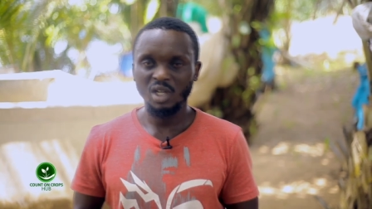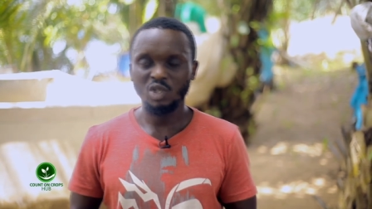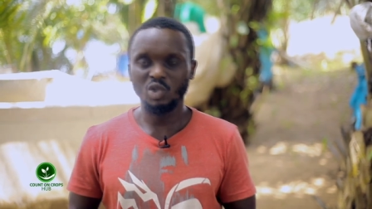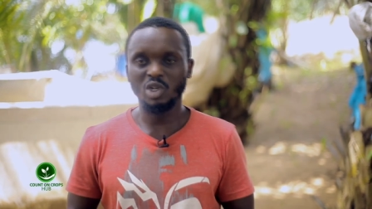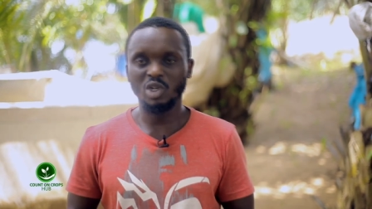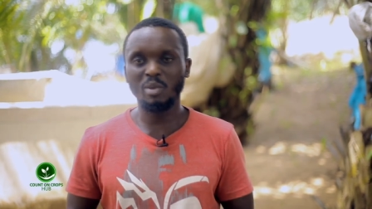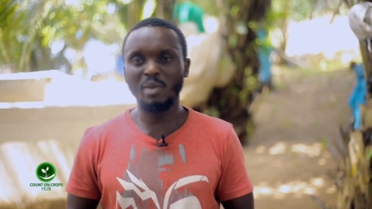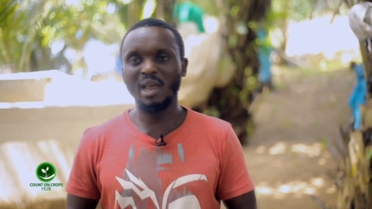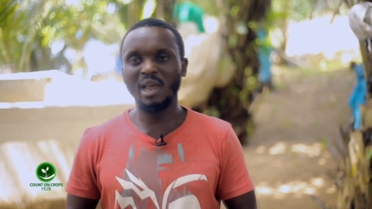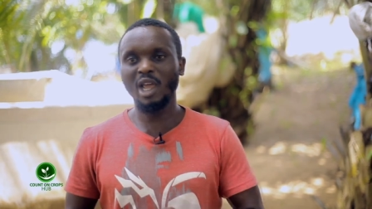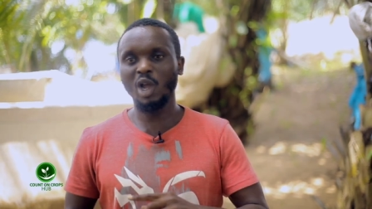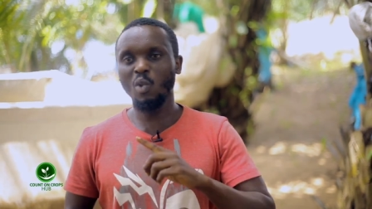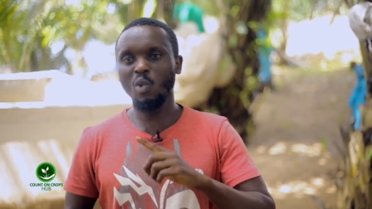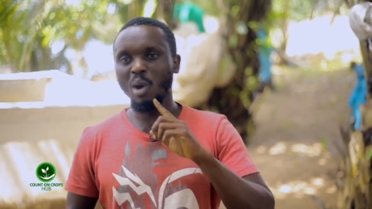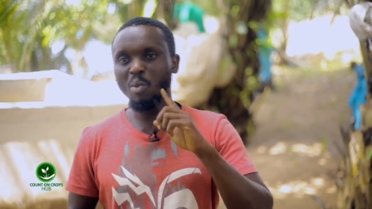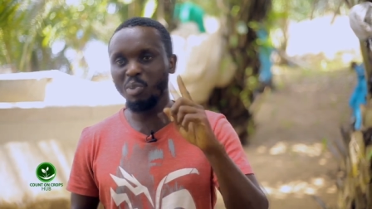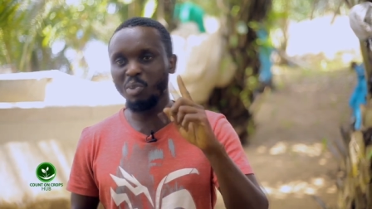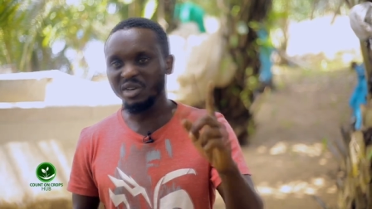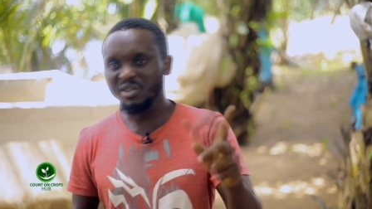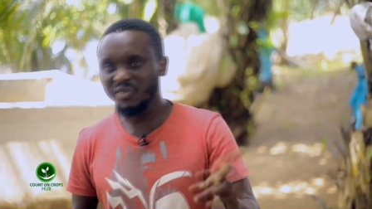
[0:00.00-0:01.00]
So they buy like
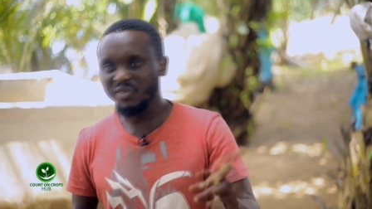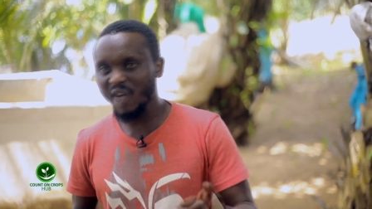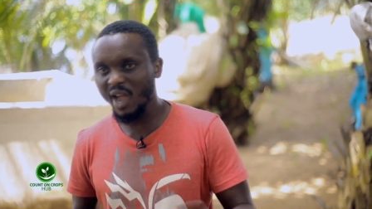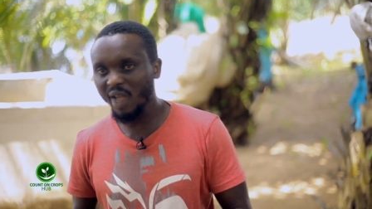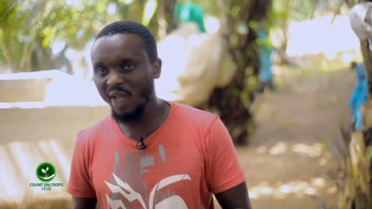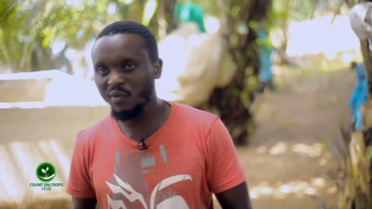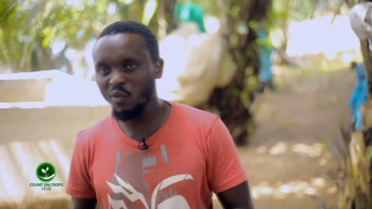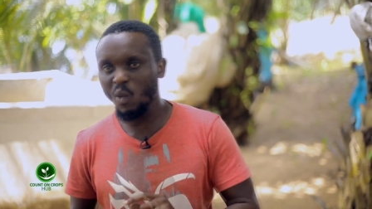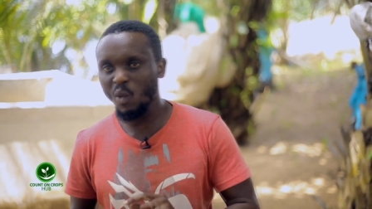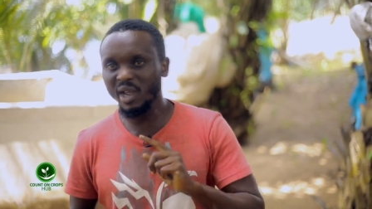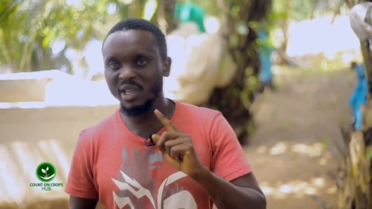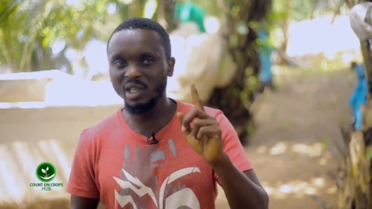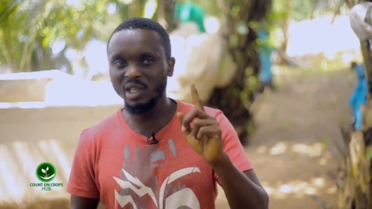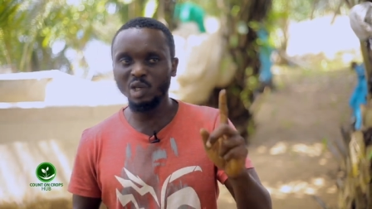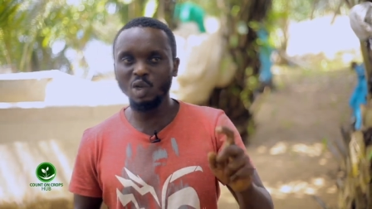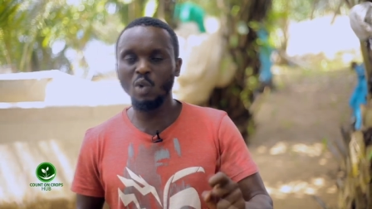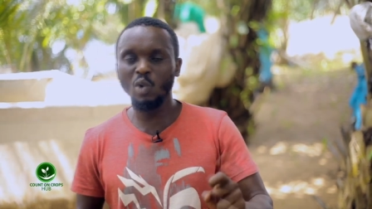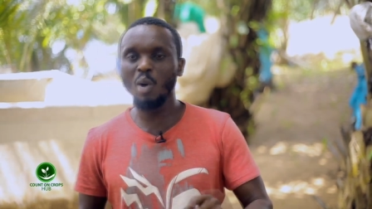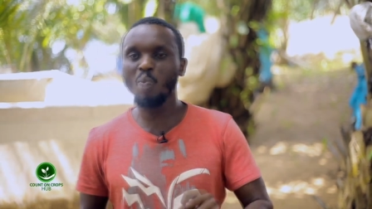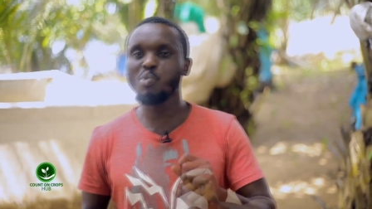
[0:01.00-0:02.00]
1.5, 1
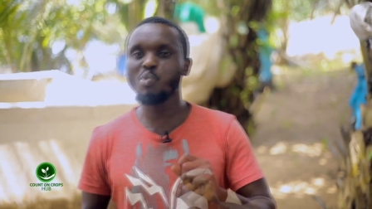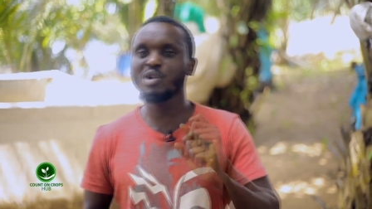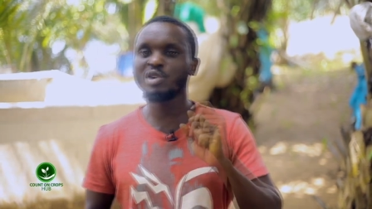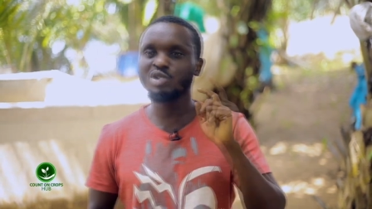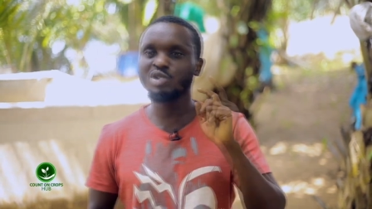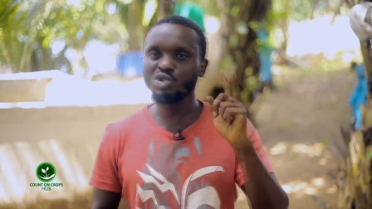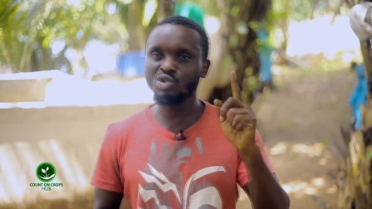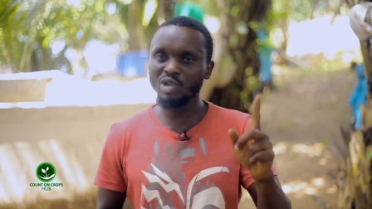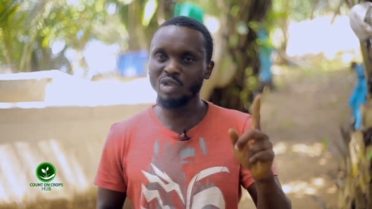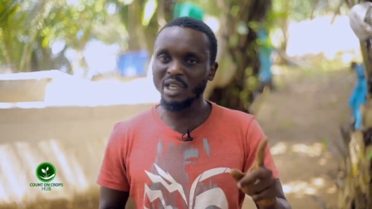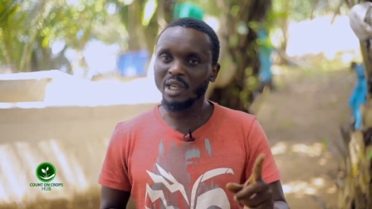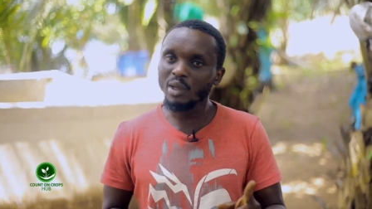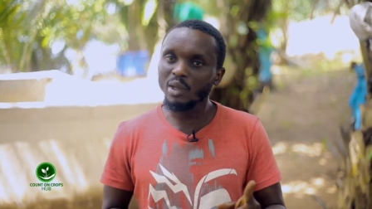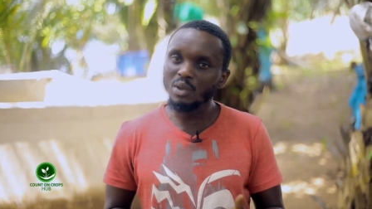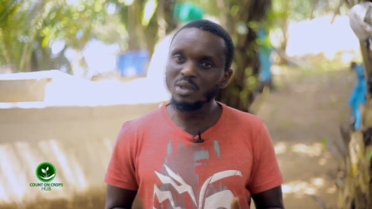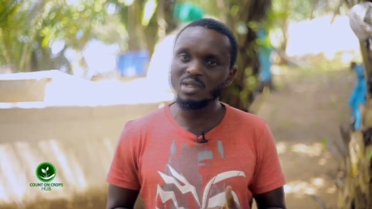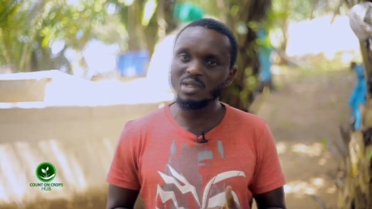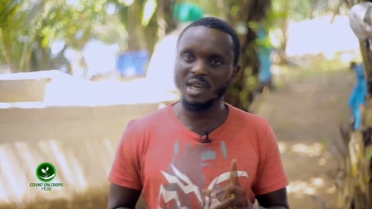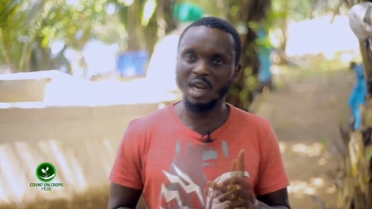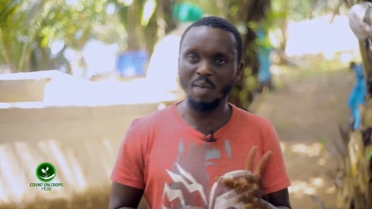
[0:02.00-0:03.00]
kilo, 1.2
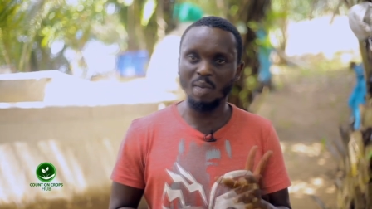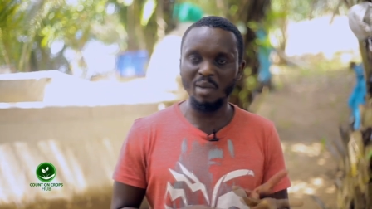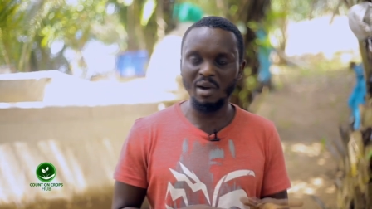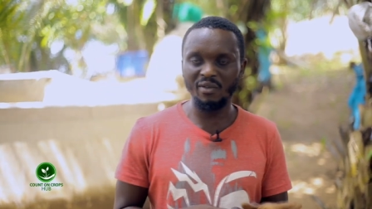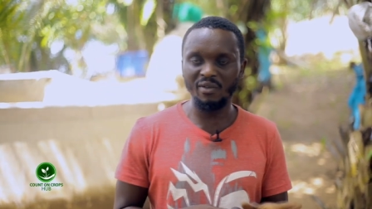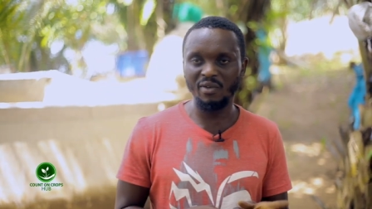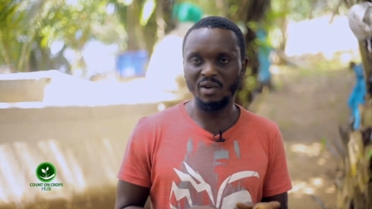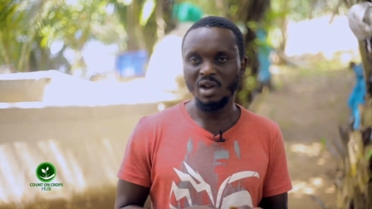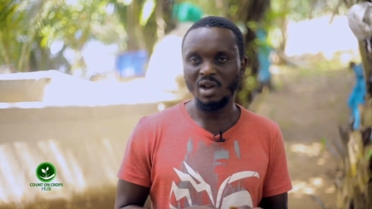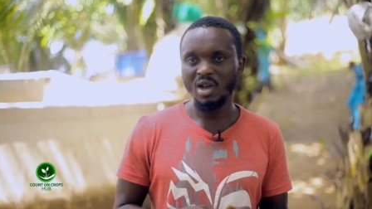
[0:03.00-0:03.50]
kilos and above.